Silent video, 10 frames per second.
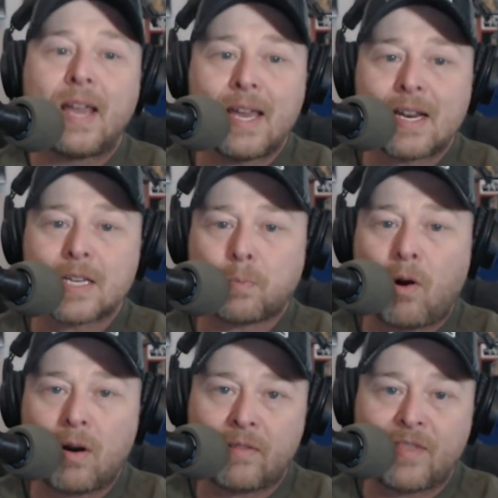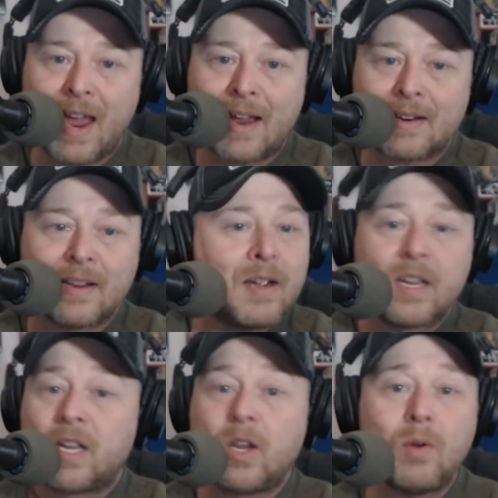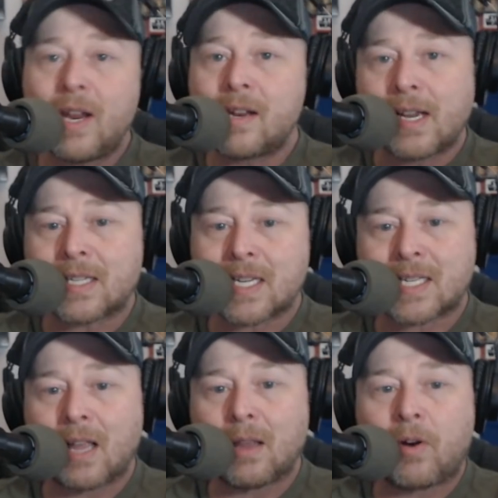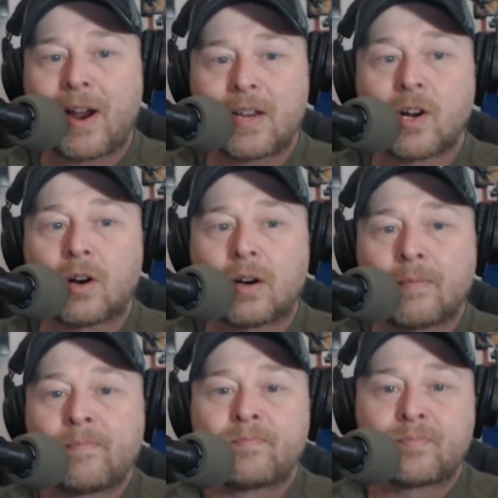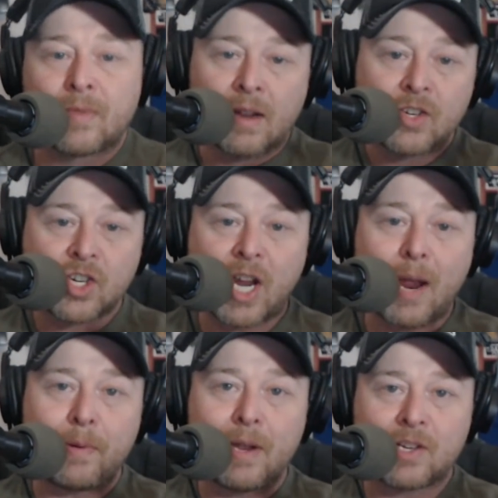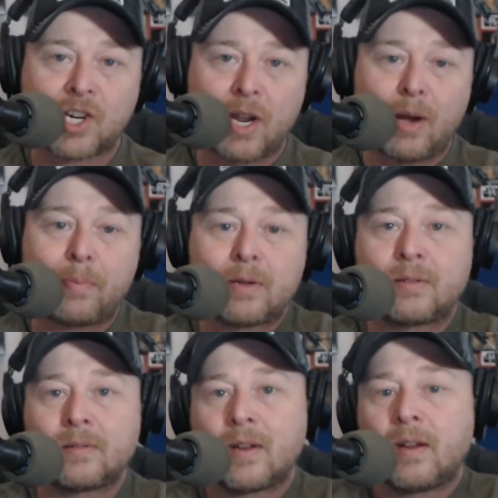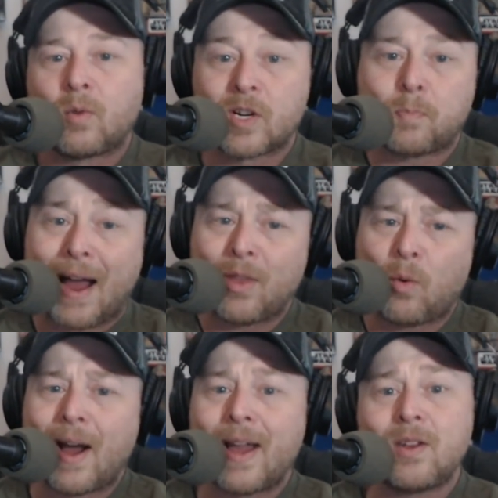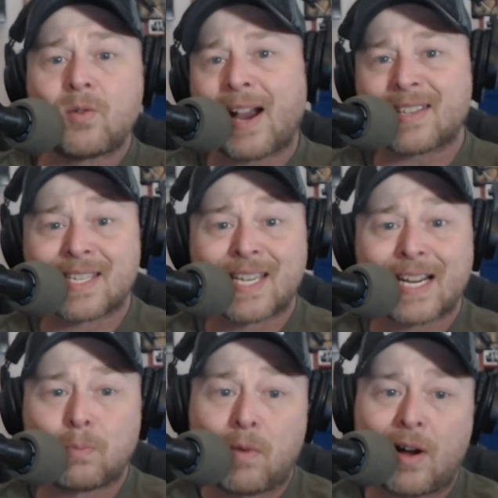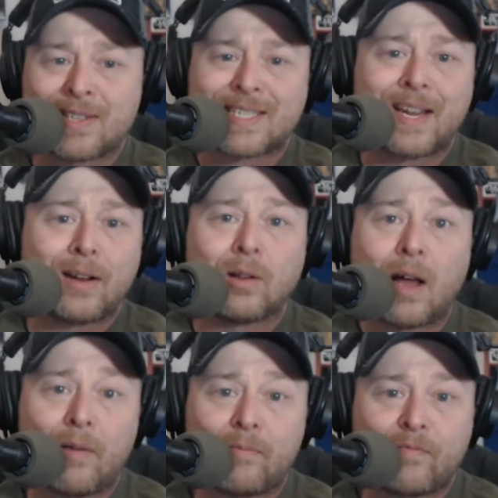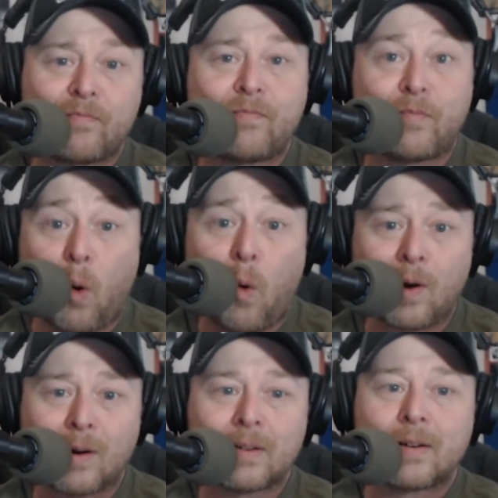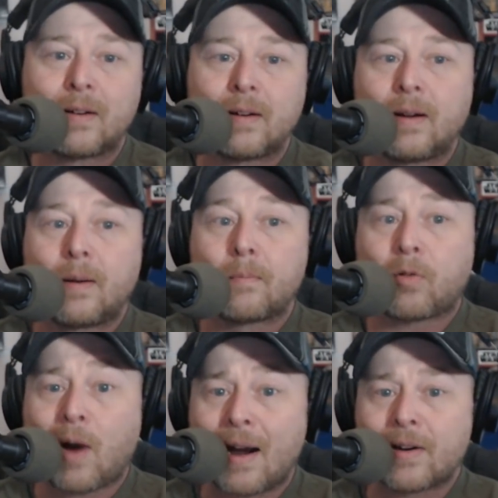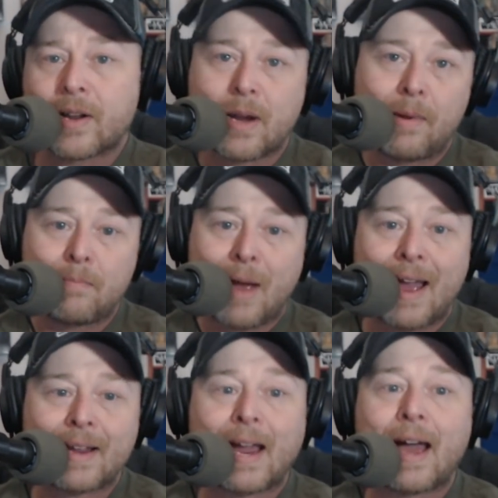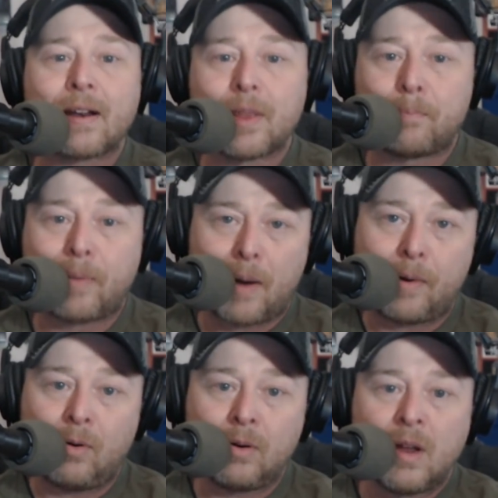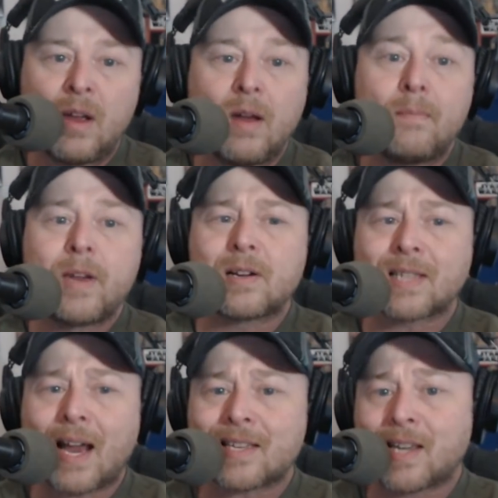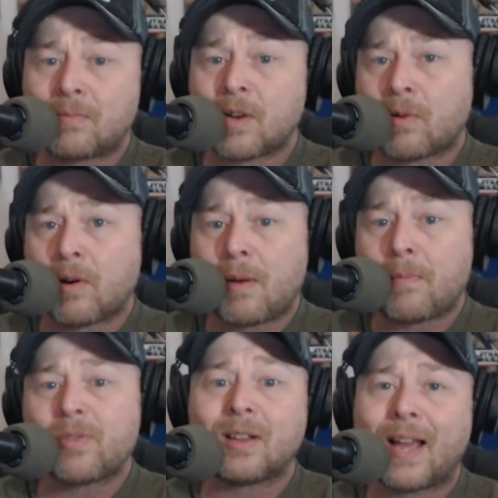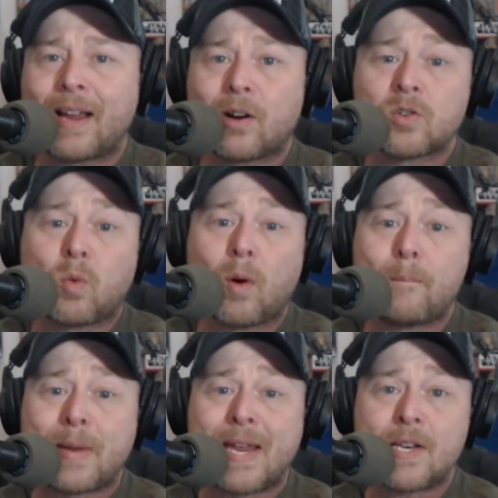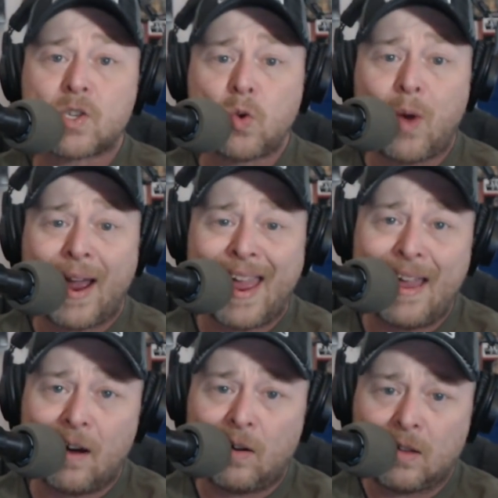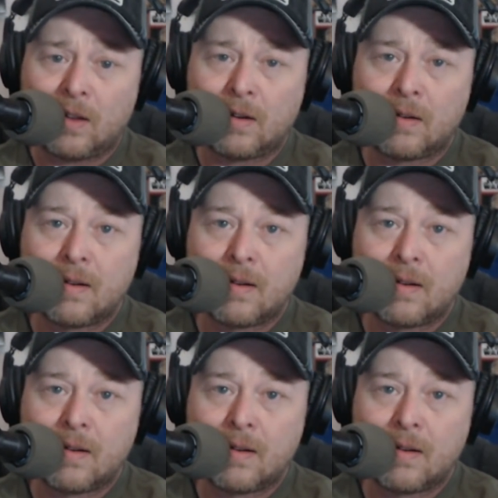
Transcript: It is part of that. You didn't get to celebrate your championship, which, by the way, you got 6 months to heal up for prior to coming back out of the bubble, because I seem to remember the Lakers were beat to hell